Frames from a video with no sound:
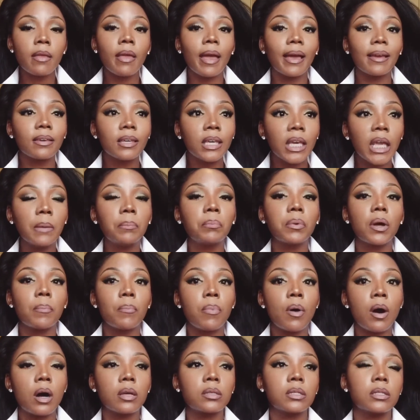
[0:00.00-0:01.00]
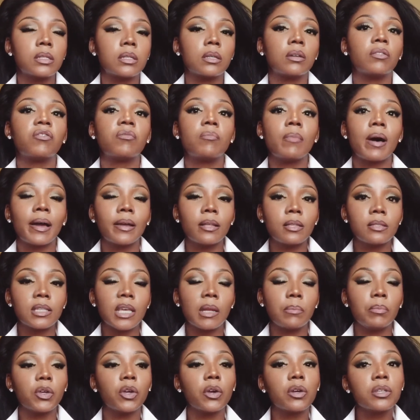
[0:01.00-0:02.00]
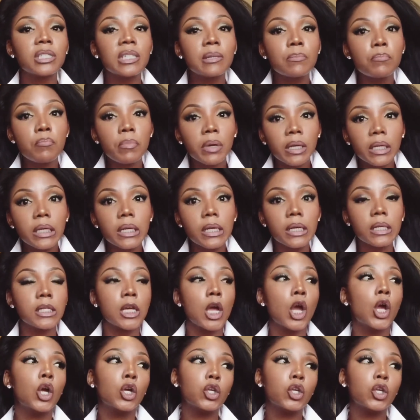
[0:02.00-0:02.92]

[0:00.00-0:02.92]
And keep a positive mindset, because the minute